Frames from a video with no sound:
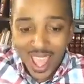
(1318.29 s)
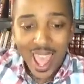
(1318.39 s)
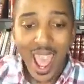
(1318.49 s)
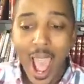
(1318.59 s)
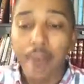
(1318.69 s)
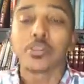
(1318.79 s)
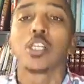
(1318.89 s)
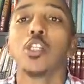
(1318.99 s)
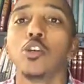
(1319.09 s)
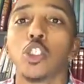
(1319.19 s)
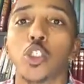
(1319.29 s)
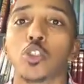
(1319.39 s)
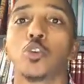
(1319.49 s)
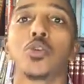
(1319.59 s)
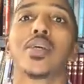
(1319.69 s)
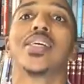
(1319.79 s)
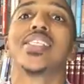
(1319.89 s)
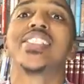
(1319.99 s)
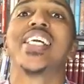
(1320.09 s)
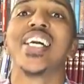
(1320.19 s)
Absolute truth
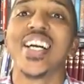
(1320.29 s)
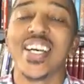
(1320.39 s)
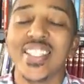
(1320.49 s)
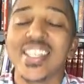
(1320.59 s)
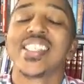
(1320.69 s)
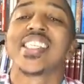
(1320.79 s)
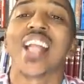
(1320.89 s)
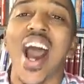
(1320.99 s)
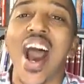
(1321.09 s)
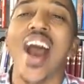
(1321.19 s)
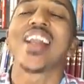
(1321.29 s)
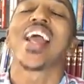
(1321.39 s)
does not